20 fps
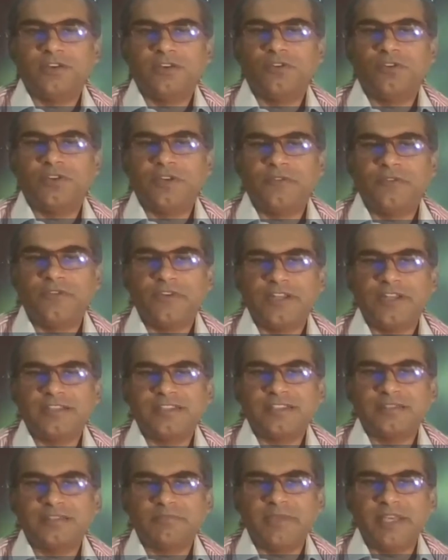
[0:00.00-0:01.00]
no
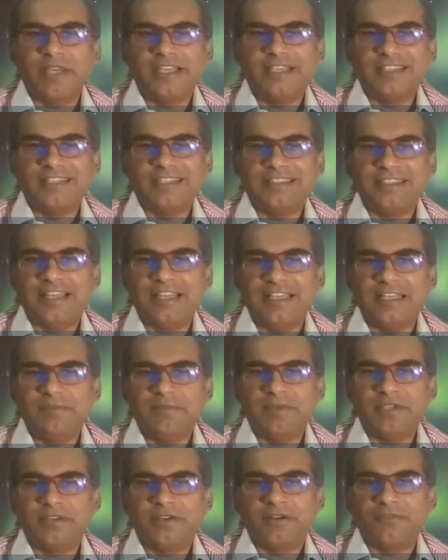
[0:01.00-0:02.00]
reference is made in the
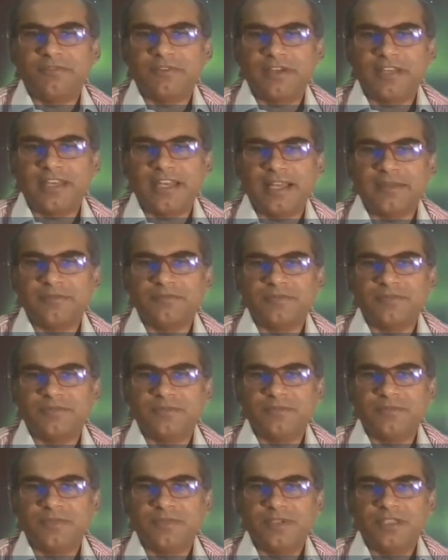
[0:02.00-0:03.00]
element of crime
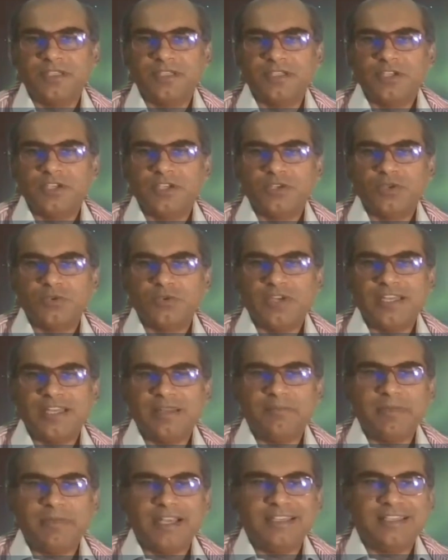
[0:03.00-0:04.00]
to
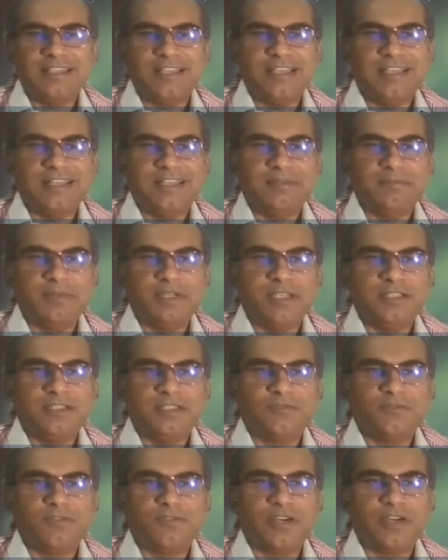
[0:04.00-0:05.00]
a mental
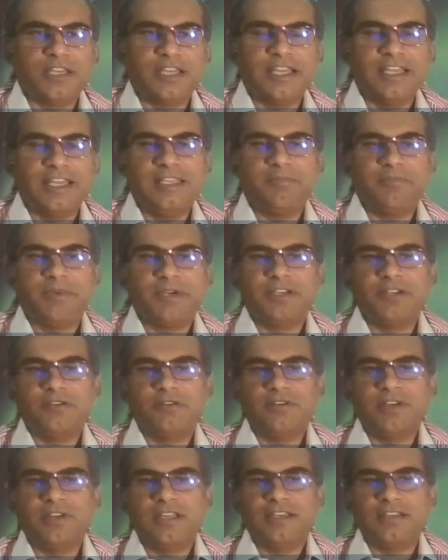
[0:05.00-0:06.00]
element for any
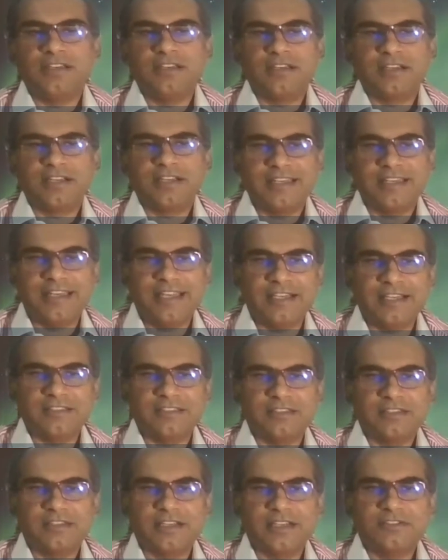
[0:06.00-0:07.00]
particular
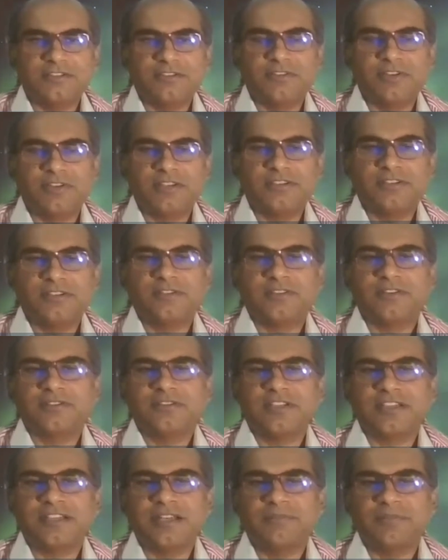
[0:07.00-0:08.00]
conduct, consequences, or
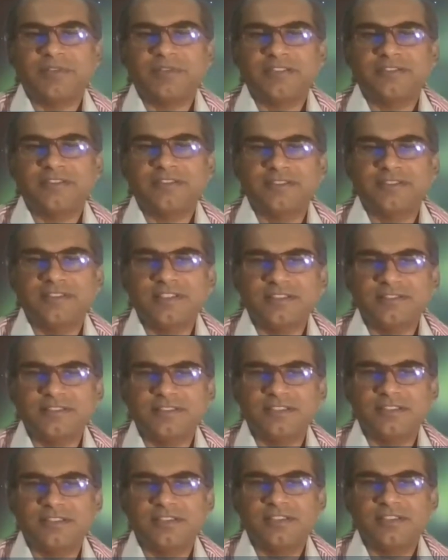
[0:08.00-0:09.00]
circumstances
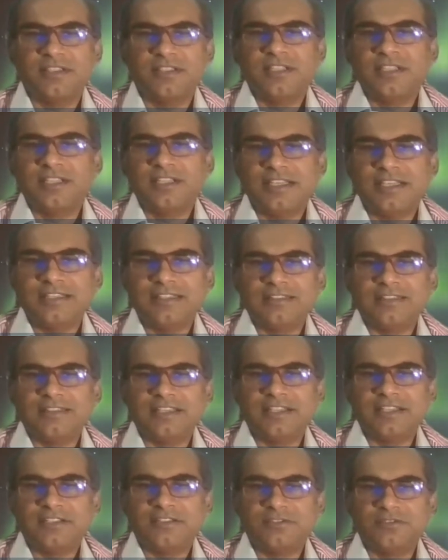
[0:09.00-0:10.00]
listed. It is
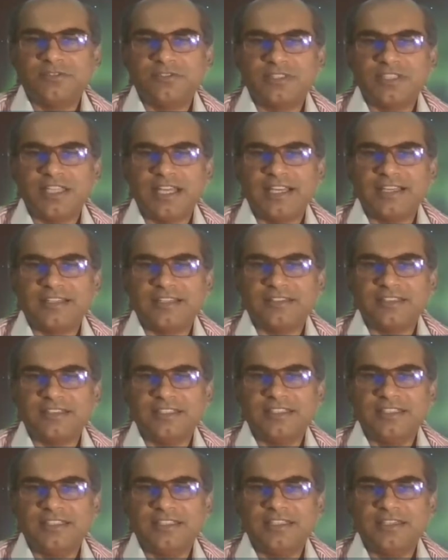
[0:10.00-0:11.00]
understood that
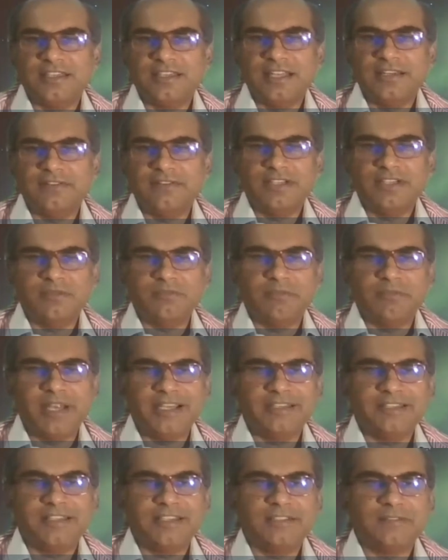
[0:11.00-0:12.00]
the relevant
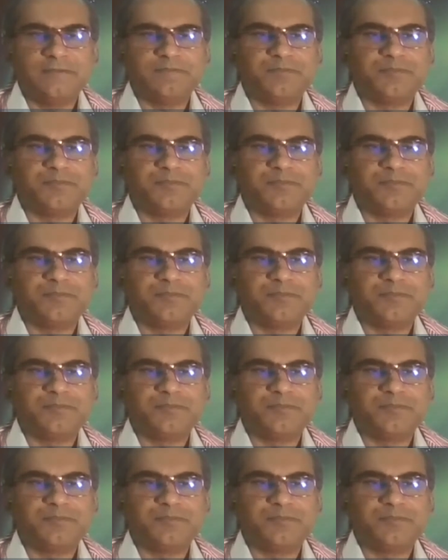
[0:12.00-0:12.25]
mental